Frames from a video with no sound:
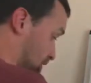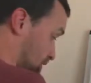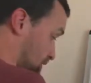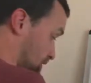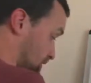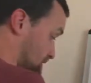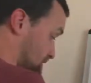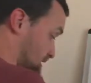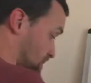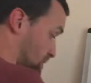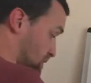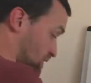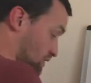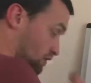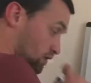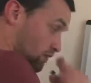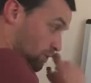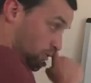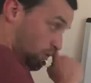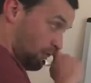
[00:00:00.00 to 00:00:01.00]
of a typical
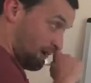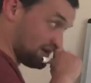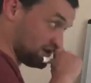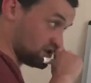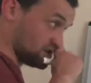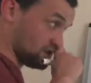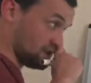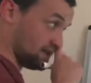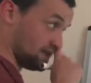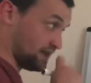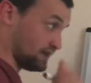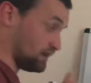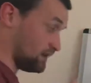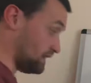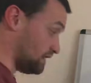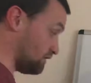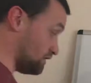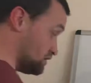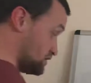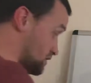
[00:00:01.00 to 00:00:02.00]
question they could give
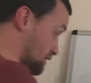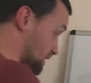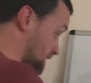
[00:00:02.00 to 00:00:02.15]
you. So they